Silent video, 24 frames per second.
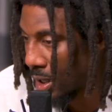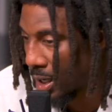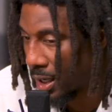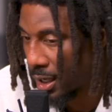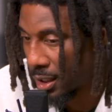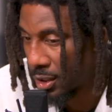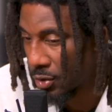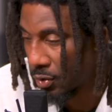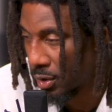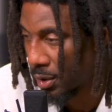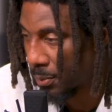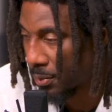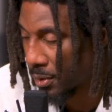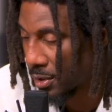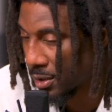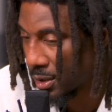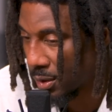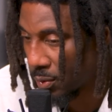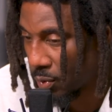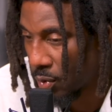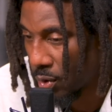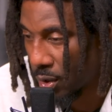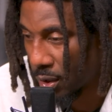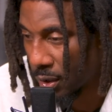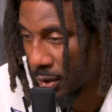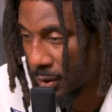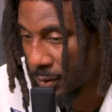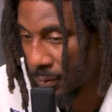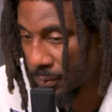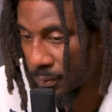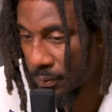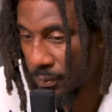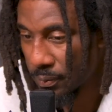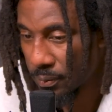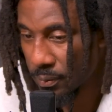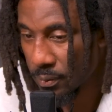wine, 20% water.
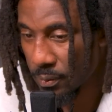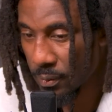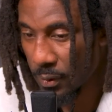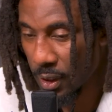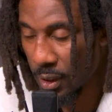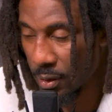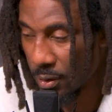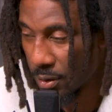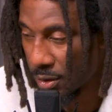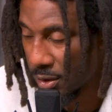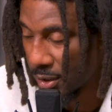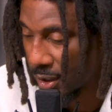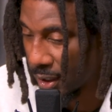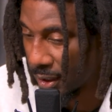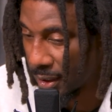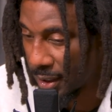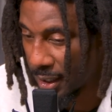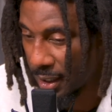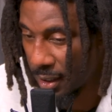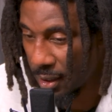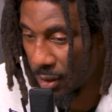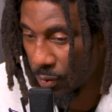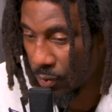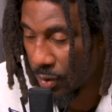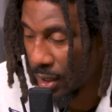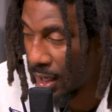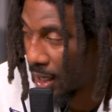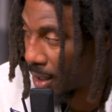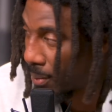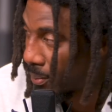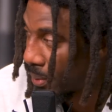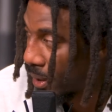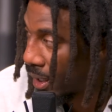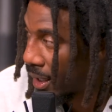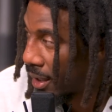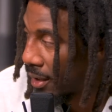And you sit there in the
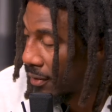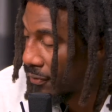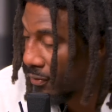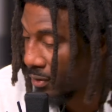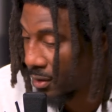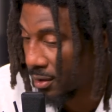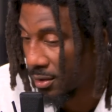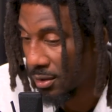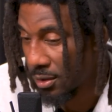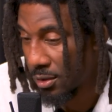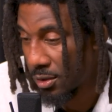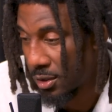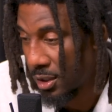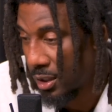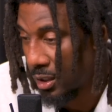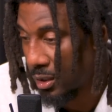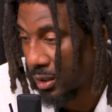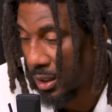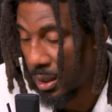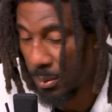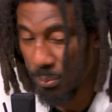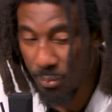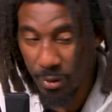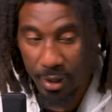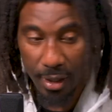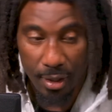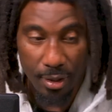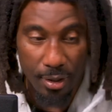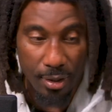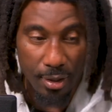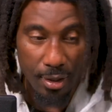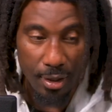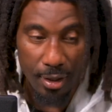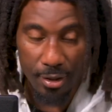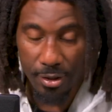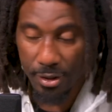wine bath, and you just chill. They bring
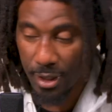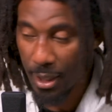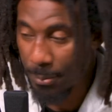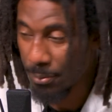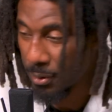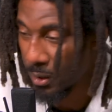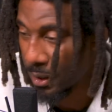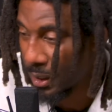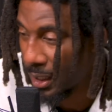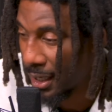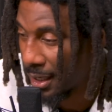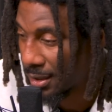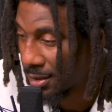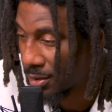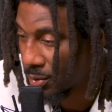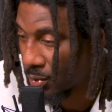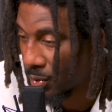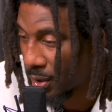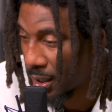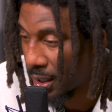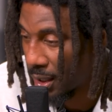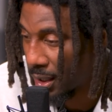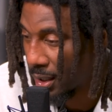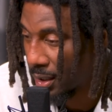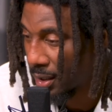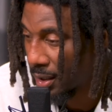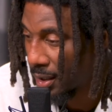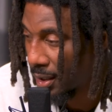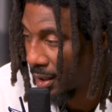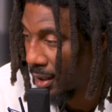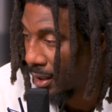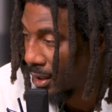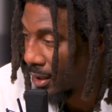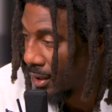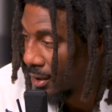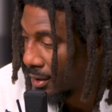you a separate glass of wine.
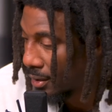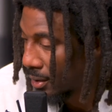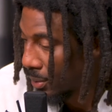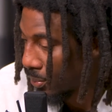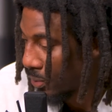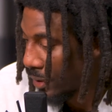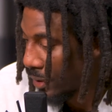They